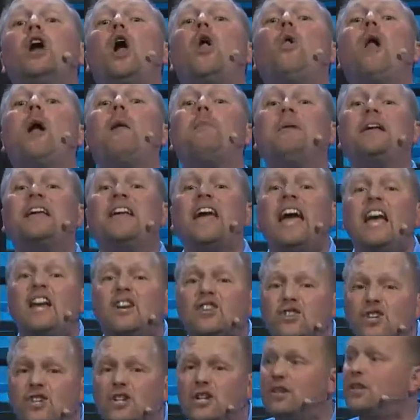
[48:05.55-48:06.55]

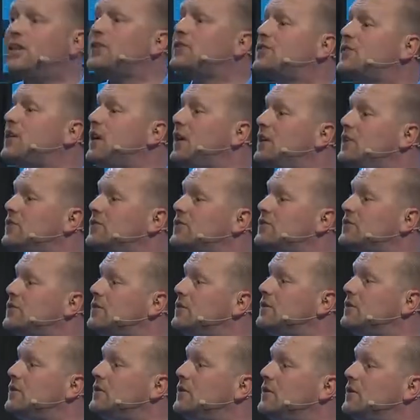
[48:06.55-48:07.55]
obligation to these things.
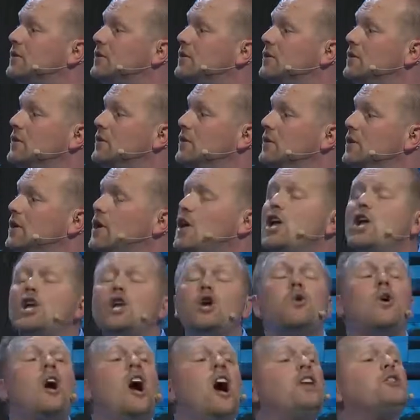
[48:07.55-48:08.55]

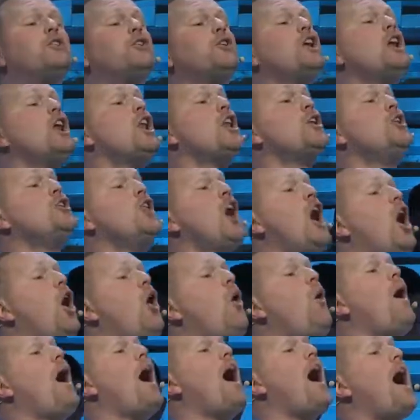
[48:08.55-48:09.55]
You're under no